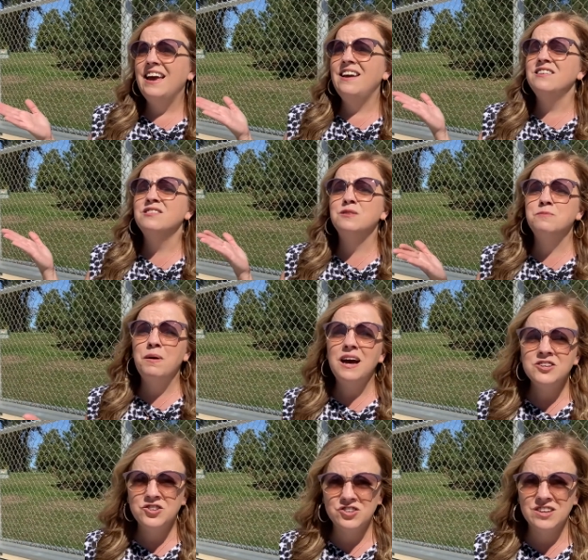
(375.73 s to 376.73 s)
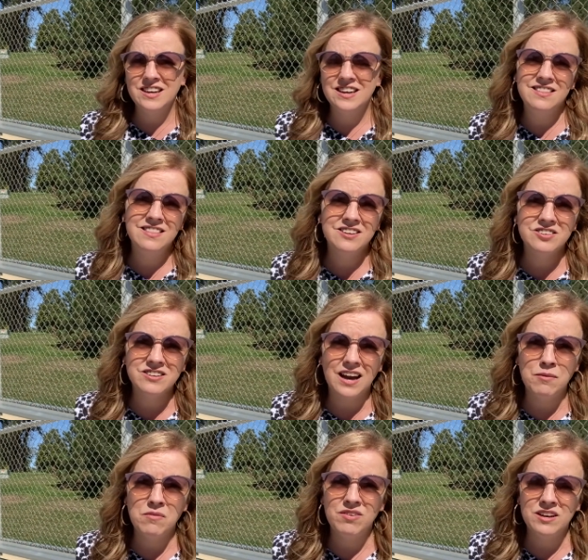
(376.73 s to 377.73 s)
especially in this
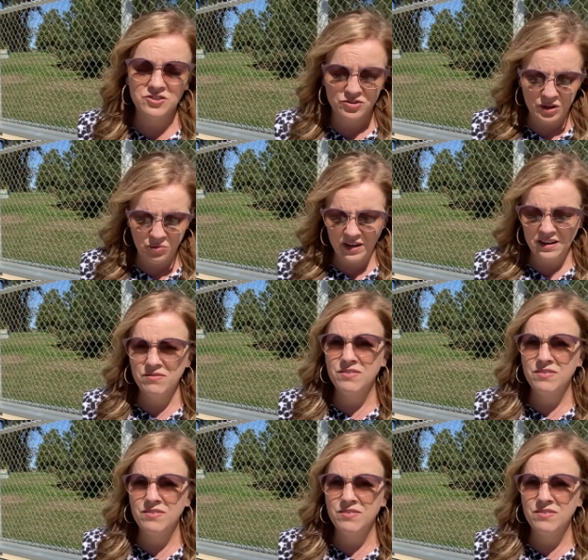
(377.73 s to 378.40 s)
time of history when it